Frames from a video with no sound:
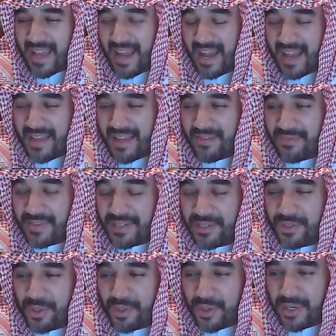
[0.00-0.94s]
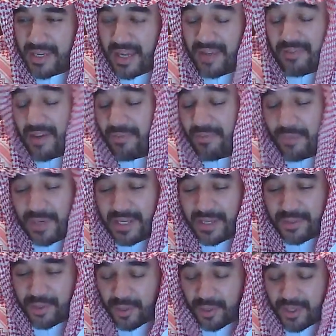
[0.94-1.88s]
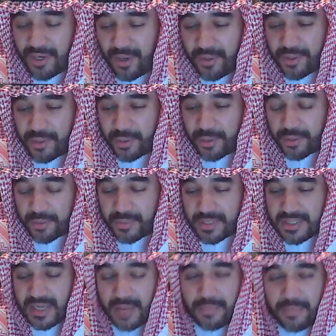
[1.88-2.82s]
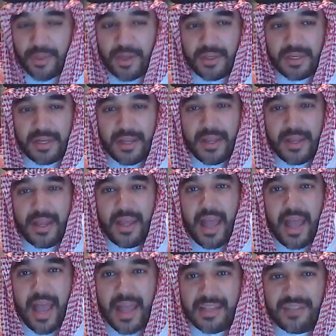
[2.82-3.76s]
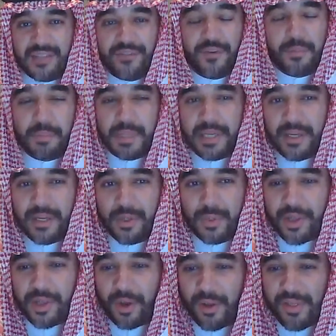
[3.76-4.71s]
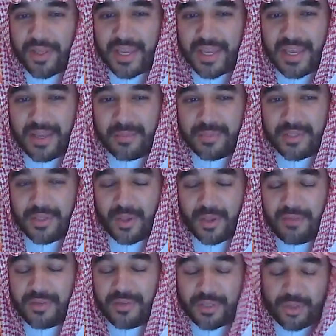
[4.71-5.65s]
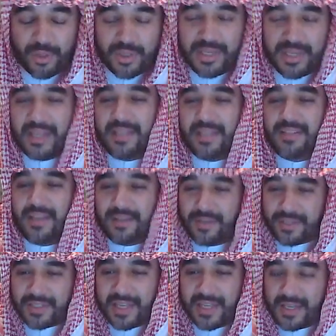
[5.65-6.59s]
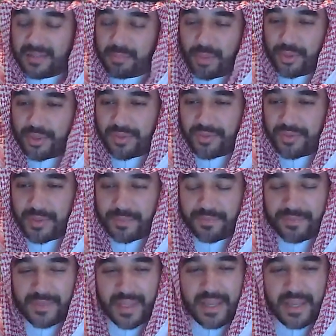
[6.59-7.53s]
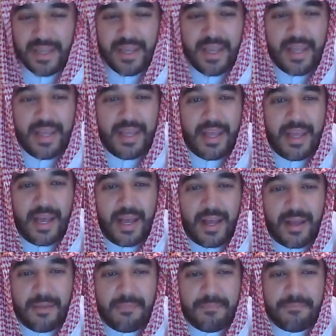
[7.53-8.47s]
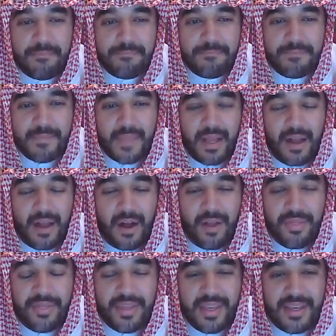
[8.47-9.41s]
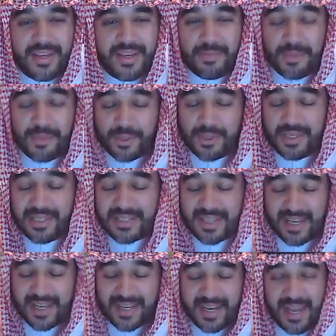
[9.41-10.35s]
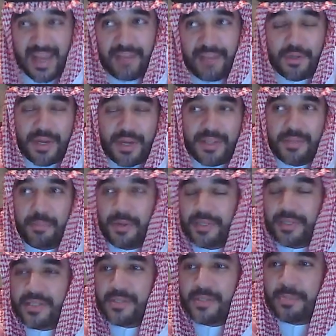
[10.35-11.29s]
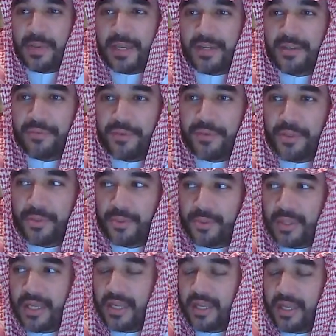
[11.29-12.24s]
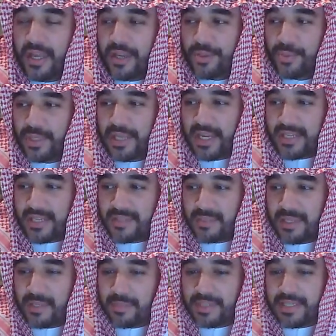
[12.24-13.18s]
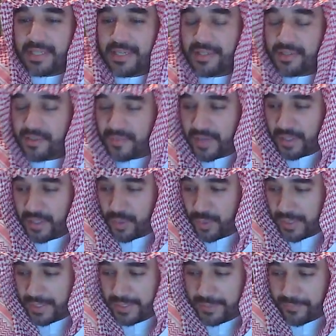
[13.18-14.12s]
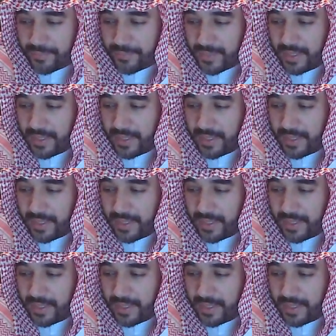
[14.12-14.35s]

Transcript: I've really enjoyed all the tournaments. I'm not as familiar with all the games, so I've enjoyed getting to understand most of them. On the community side, I have tried to participate in a few and realized my limitations very quickly.